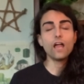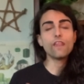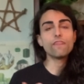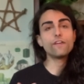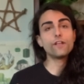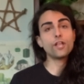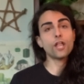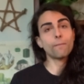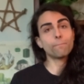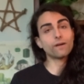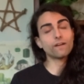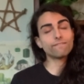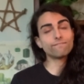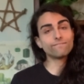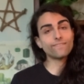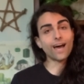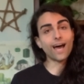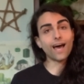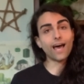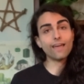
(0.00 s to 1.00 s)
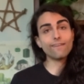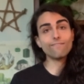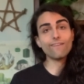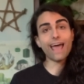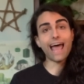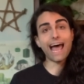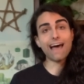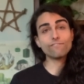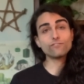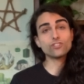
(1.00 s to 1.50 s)
The number 5,
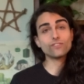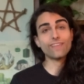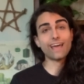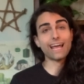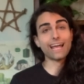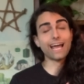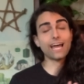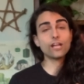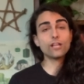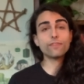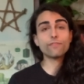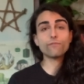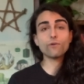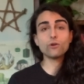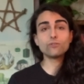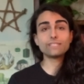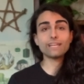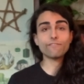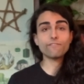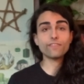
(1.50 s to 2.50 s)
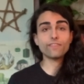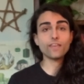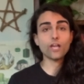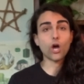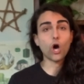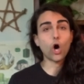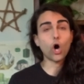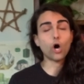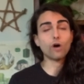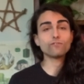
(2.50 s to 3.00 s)
after that, kind of throws everything
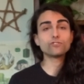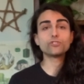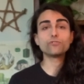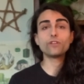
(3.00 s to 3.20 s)
off.